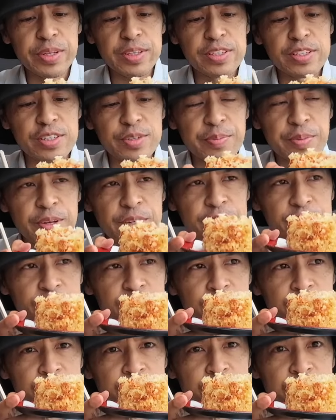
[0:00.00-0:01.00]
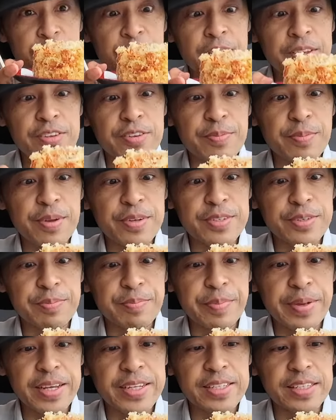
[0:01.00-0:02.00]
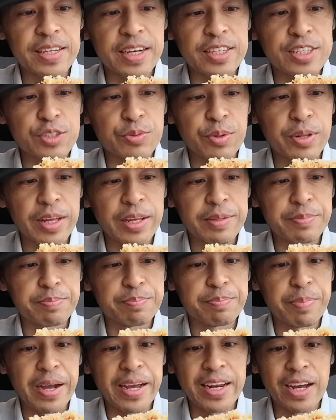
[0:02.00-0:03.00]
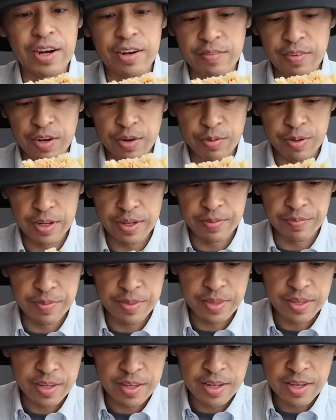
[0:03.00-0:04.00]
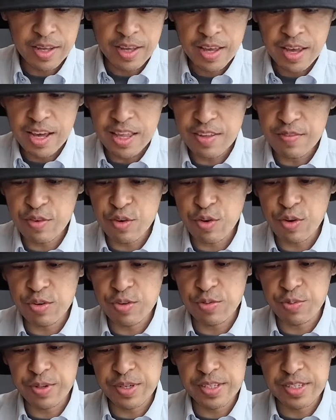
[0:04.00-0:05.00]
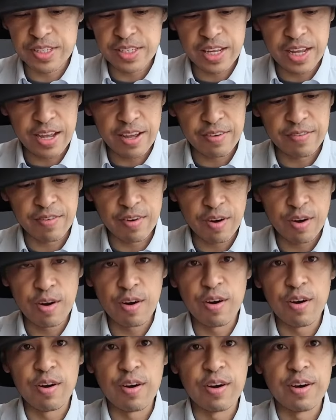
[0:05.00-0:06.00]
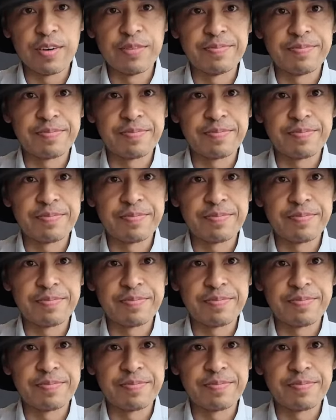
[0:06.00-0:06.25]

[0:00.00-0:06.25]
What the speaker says: it. Smells amazing. I just wanna like bite out of it already. And then of course we just have our